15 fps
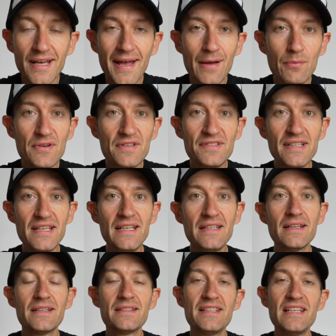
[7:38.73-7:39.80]
and we've
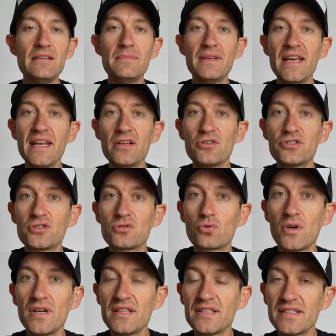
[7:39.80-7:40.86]
seen Team Ineos
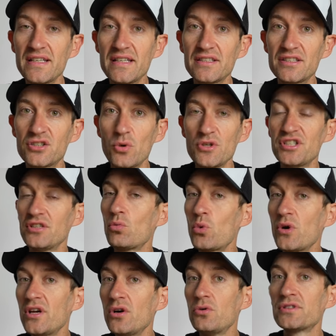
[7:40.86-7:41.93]
Grenadiers switching
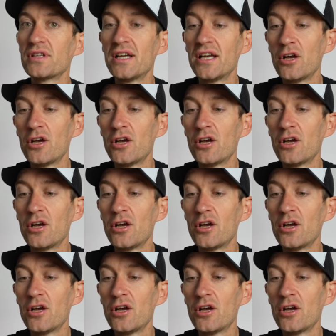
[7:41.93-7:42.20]
wheels